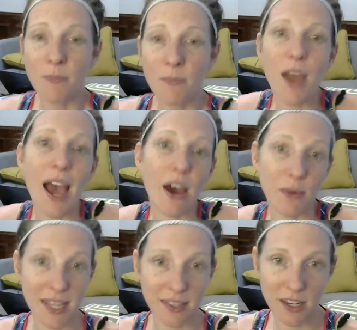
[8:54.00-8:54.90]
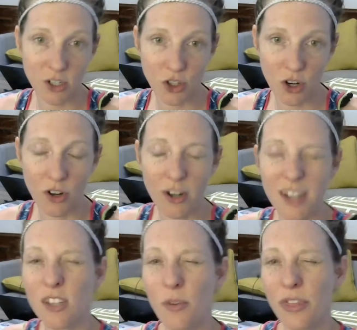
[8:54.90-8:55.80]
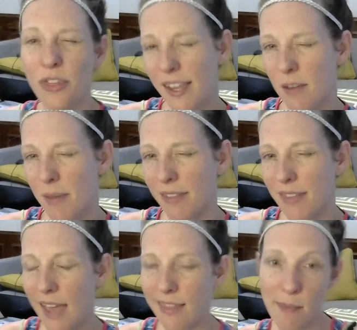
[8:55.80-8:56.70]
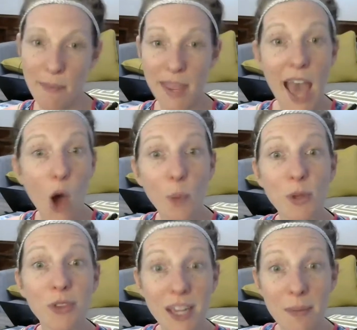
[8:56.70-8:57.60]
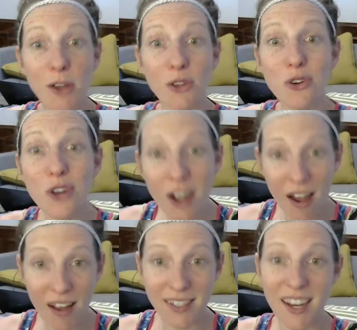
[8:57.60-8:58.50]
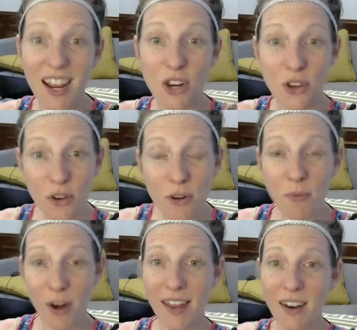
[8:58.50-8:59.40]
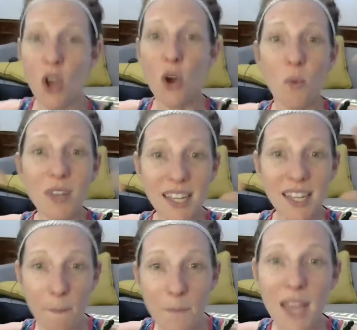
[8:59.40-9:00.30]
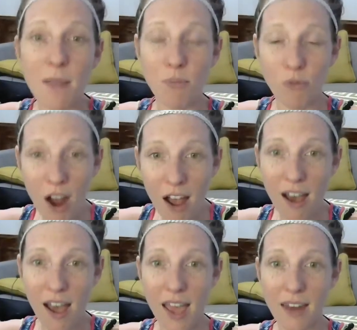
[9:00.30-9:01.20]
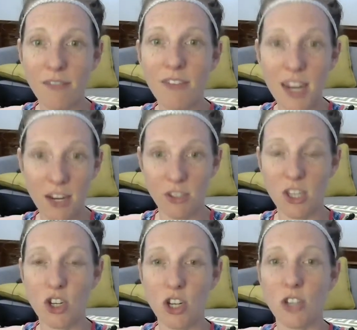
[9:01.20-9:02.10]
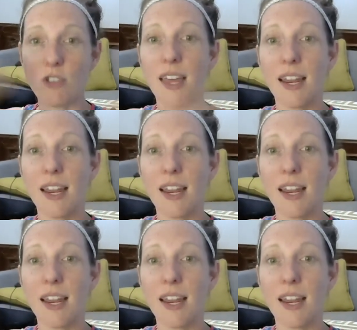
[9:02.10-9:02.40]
to how to eat less sugar. And so thinking about that, that may help you think about your content and your brand. What's like the big broad videos that you can do that